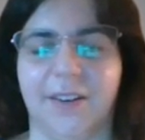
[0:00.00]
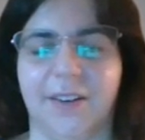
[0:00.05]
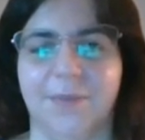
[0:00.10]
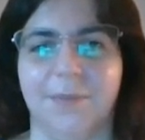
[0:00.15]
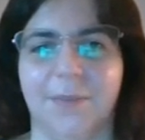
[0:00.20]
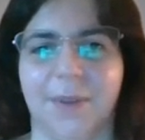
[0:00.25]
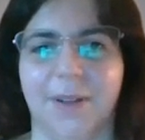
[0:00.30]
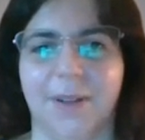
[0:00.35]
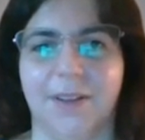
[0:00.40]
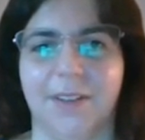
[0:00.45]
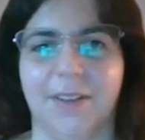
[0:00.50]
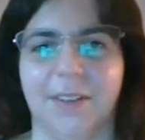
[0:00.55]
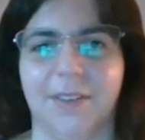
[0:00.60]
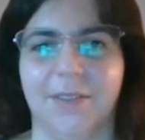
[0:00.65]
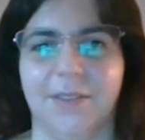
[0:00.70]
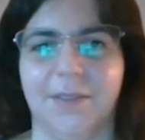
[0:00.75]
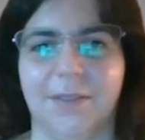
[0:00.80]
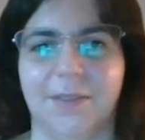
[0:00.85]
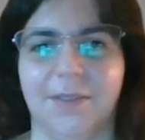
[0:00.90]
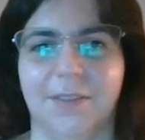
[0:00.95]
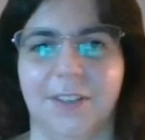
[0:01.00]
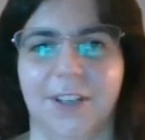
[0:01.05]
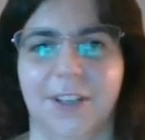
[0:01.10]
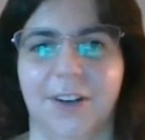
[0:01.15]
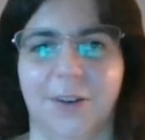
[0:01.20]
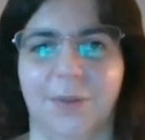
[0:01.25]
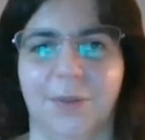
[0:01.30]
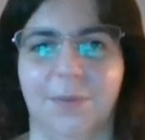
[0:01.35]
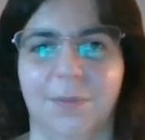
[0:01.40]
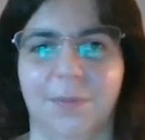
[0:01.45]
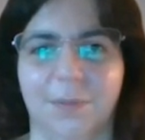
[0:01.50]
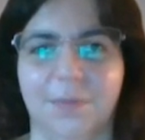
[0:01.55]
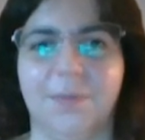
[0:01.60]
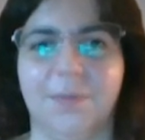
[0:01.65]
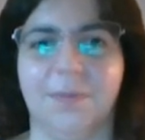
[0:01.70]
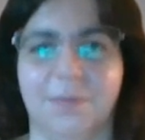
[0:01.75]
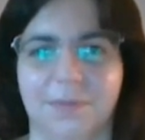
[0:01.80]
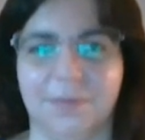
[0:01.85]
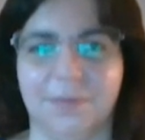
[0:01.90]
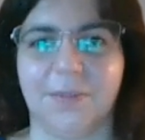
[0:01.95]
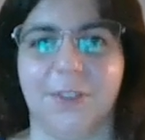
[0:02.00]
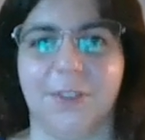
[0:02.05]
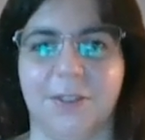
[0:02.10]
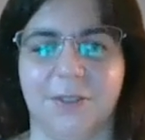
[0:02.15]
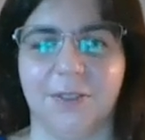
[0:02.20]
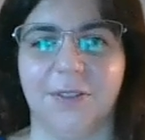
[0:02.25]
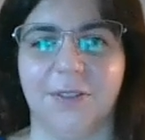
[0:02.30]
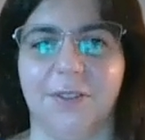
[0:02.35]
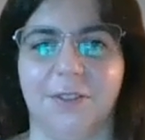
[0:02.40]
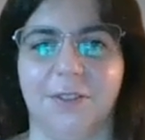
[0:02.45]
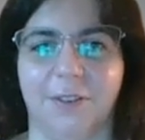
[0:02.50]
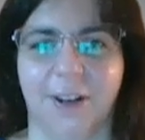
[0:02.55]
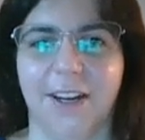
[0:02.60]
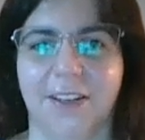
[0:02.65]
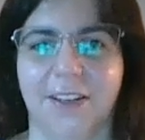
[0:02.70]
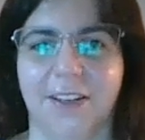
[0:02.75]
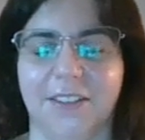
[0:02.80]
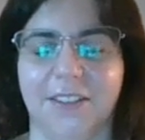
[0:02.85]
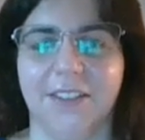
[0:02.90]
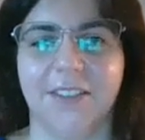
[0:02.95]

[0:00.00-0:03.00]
um, you know, great.